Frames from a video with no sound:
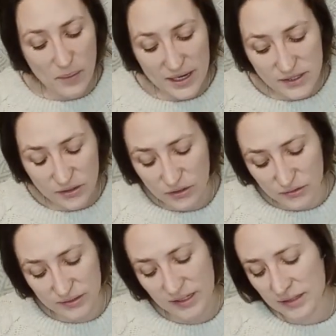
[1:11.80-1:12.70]

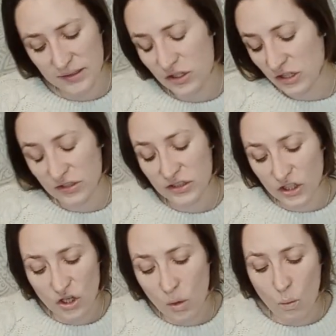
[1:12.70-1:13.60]
Pentacles is just
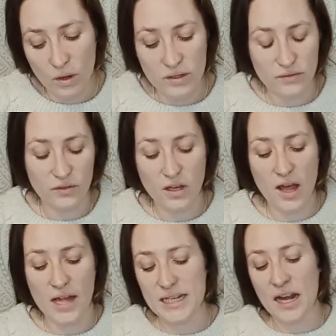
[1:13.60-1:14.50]
such a wonderful
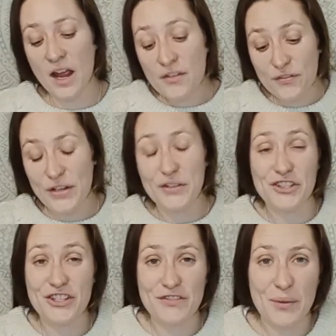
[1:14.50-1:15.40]
card, and I feel
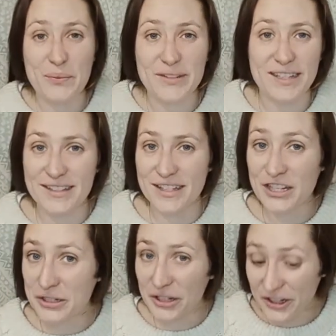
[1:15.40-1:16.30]
she represents
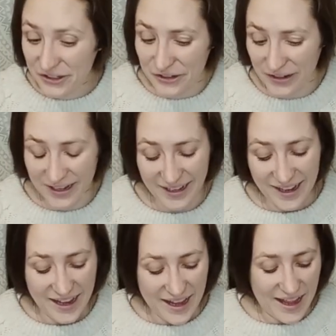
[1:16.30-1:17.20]
you.
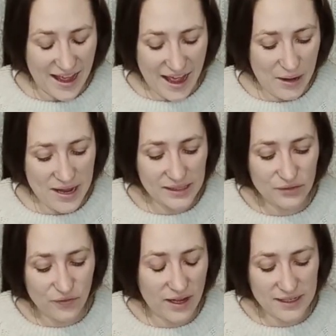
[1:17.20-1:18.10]
And
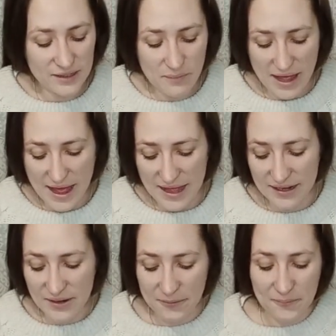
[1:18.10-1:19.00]
let's find the
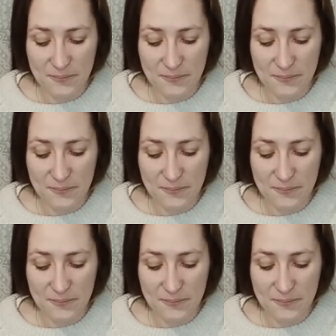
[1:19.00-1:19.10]
man.